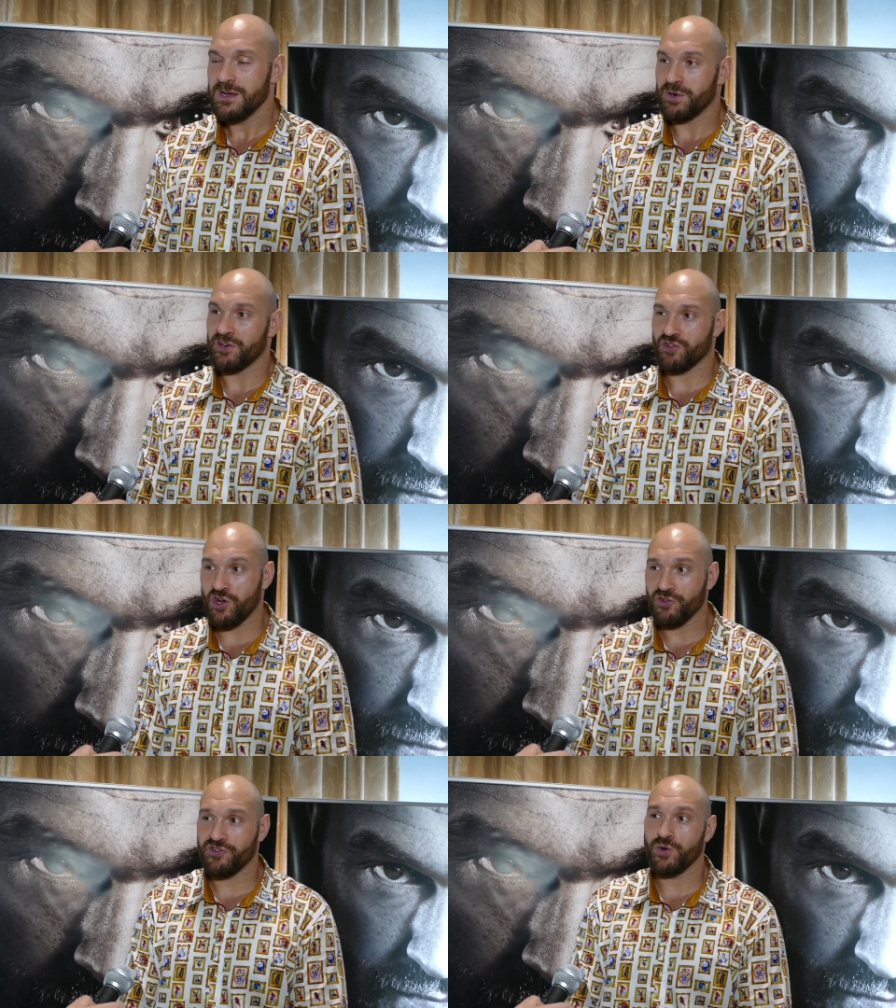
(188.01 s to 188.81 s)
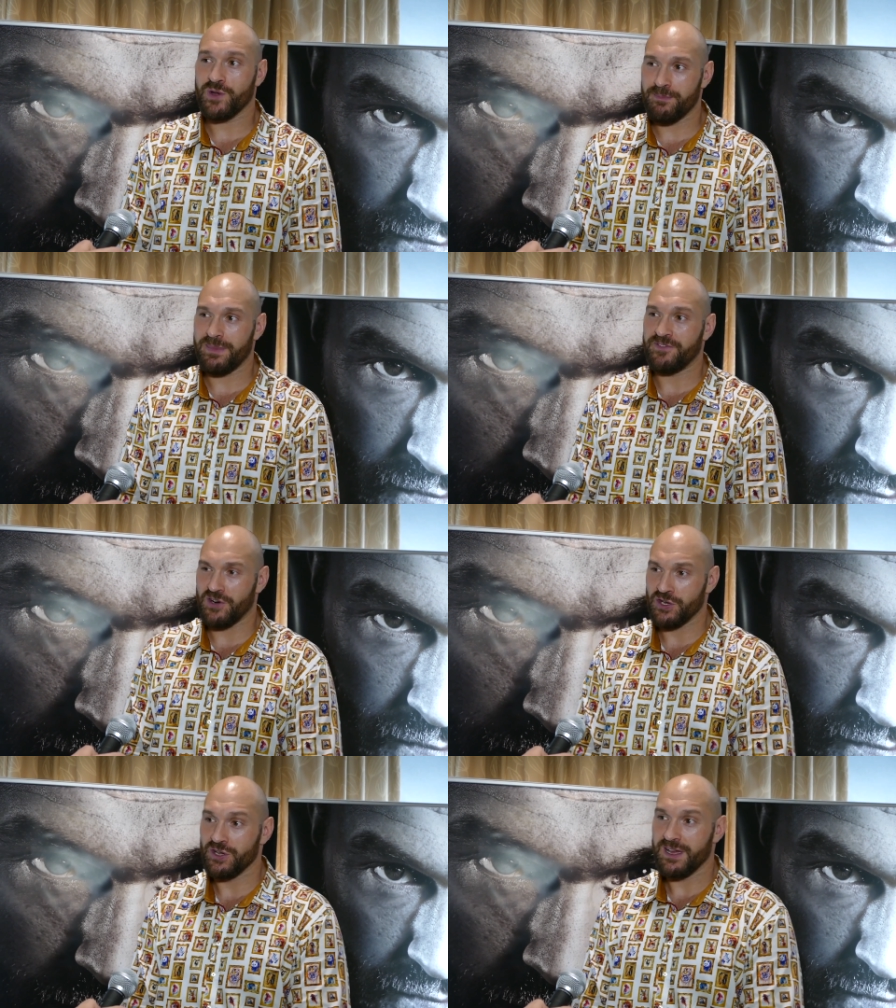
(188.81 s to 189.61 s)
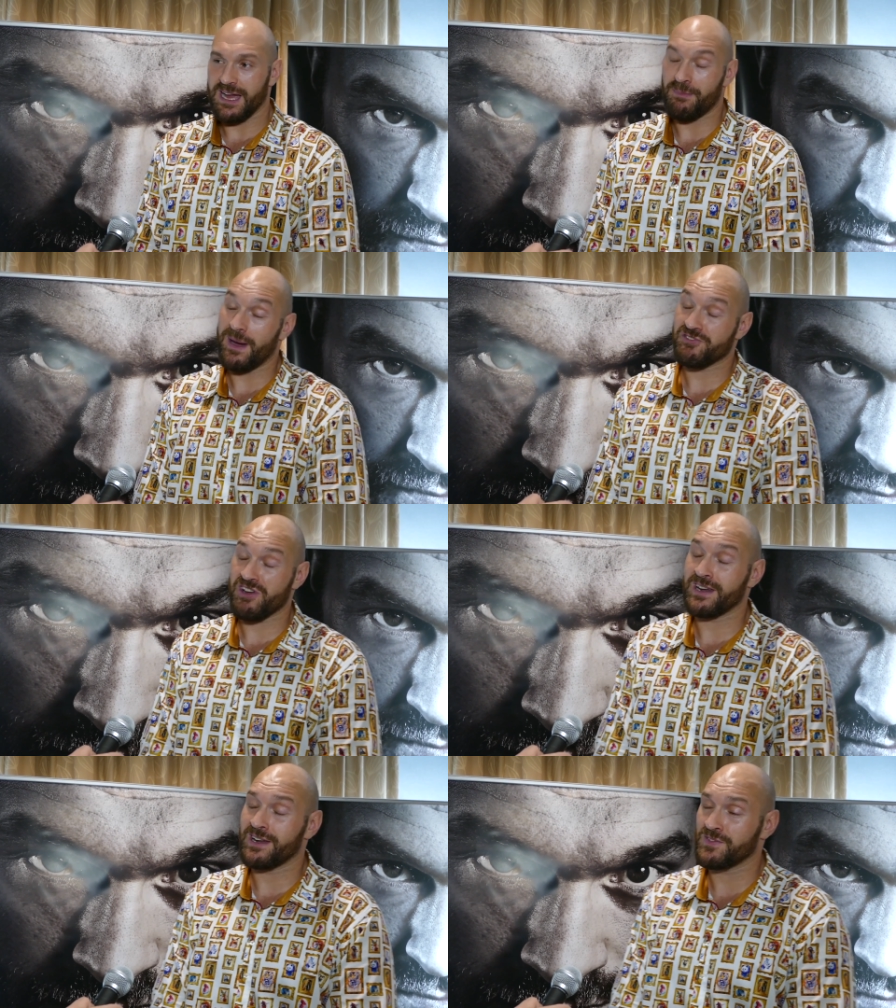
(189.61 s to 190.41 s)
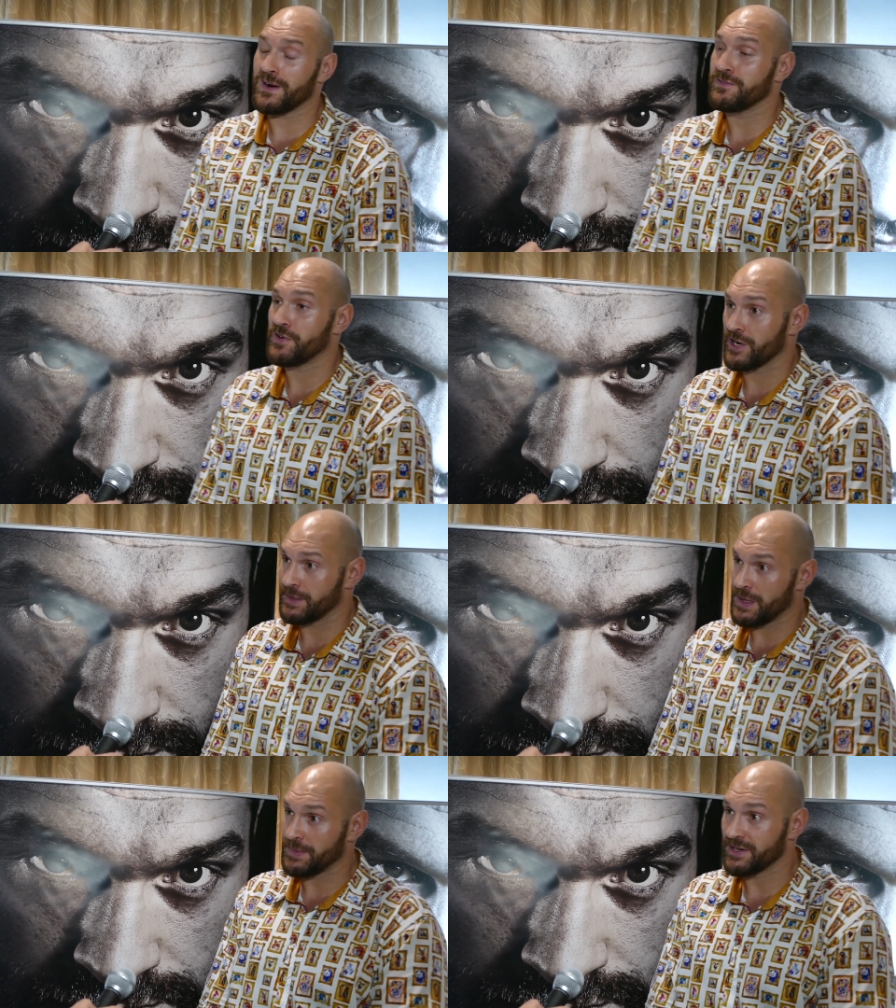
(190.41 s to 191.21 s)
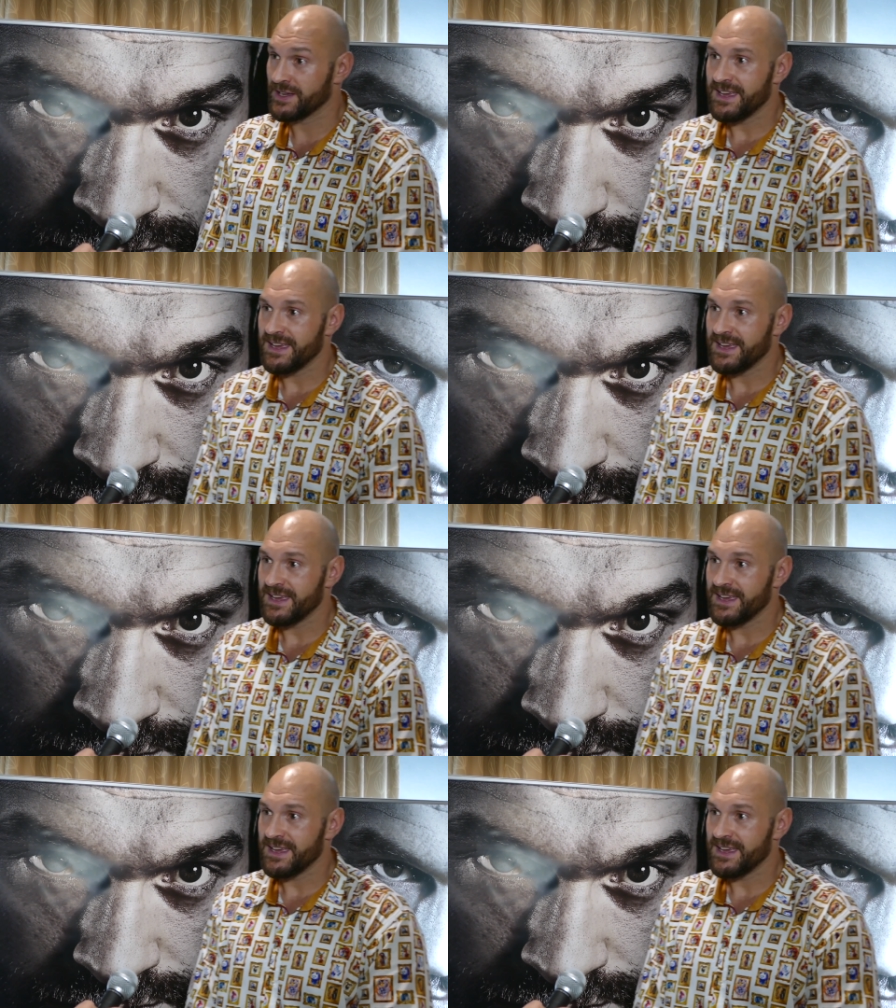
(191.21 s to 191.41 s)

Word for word: but it's also can be fun. And my training is very fun at the moment.